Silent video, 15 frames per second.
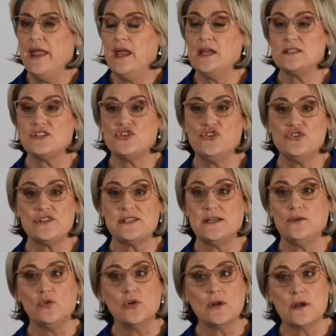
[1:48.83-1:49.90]
It's used in
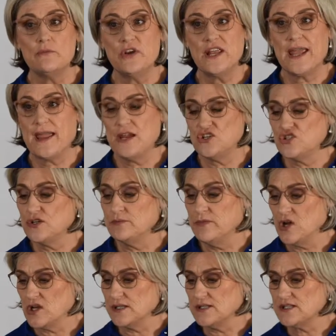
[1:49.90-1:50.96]
all communication
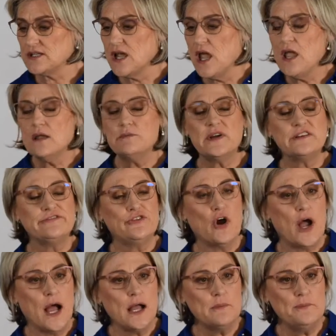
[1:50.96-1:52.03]
models. But for
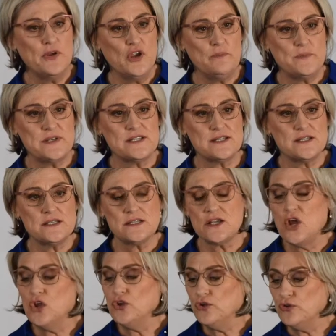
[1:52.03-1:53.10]
our purposes,
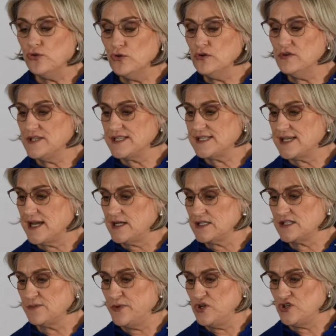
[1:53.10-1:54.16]
you, the
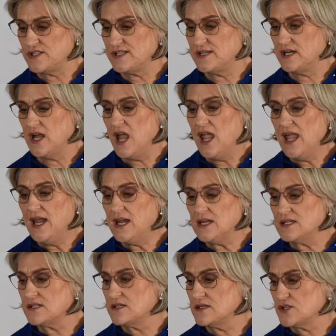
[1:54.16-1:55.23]
salesperson,
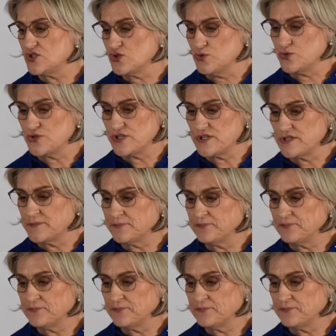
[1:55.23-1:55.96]
is the source.